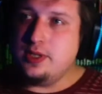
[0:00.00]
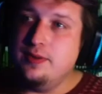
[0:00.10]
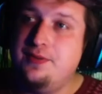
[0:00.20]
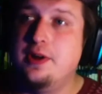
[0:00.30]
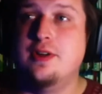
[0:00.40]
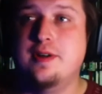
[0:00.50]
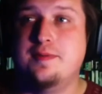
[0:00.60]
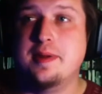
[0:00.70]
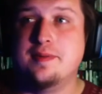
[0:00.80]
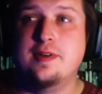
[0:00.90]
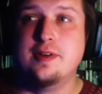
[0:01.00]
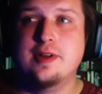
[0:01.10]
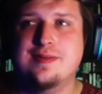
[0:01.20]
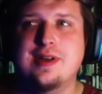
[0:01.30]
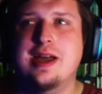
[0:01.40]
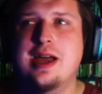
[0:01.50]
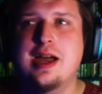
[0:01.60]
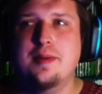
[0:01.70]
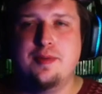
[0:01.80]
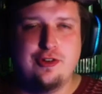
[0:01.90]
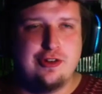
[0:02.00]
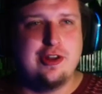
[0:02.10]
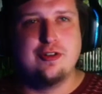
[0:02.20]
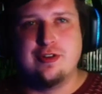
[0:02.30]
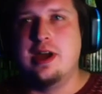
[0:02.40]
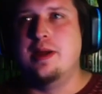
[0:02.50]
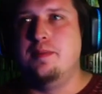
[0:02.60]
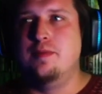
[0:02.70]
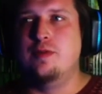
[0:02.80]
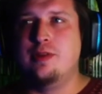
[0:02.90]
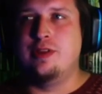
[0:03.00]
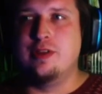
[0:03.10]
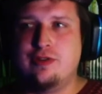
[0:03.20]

Fair enough, man. Fair enough. I appreciate your time with this.